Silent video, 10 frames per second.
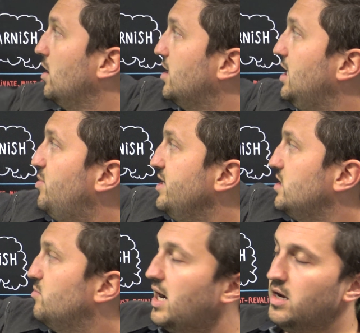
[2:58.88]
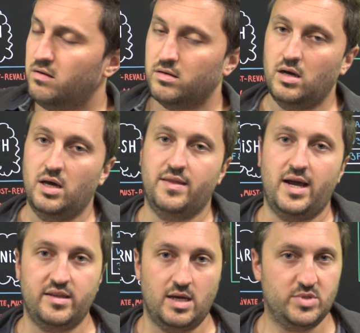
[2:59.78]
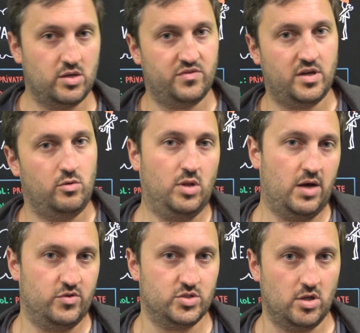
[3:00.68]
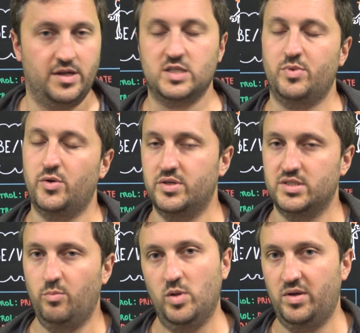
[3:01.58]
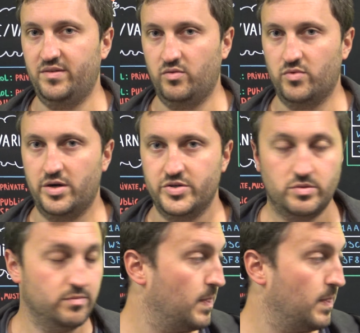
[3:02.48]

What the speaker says: Keep this in mind, and 9 times out of 10 you'll have a solid experience implementing Varnish.